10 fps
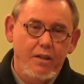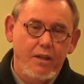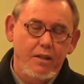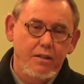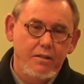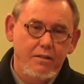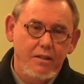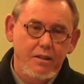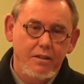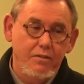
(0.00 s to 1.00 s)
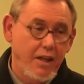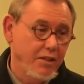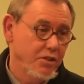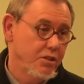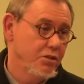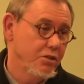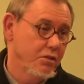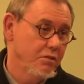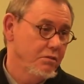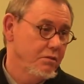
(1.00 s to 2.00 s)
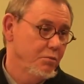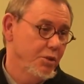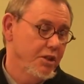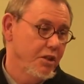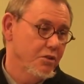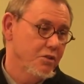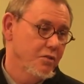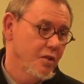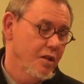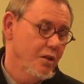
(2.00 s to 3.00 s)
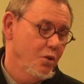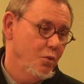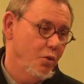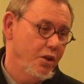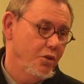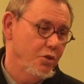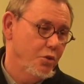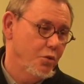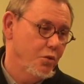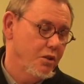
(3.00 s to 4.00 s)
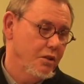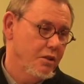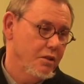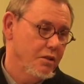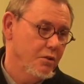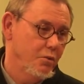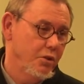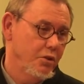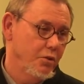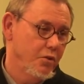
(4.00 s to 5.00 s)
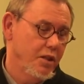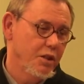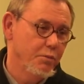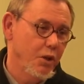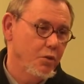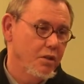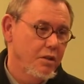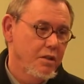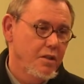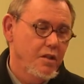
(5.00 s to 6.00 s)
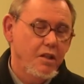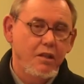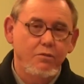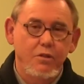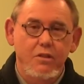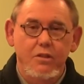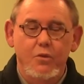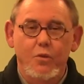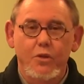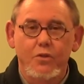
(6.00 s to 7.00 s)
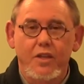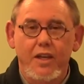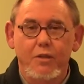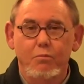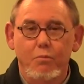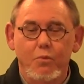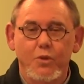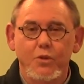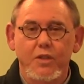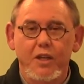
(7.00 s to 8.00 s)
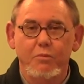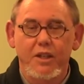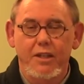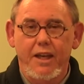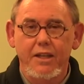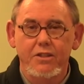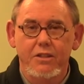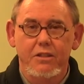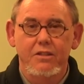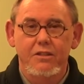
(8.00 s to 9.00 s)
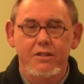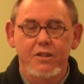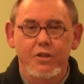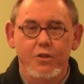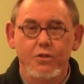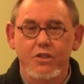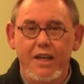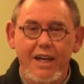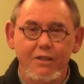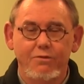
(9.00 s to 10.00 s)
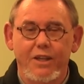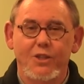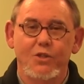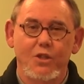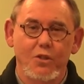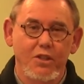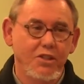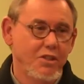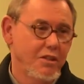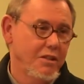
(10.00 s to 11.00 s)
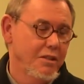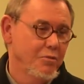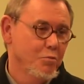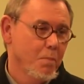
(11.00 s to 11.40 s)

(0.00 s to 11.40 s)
And that's a concern because when you think about even when you take medication, there's side effects that are listed.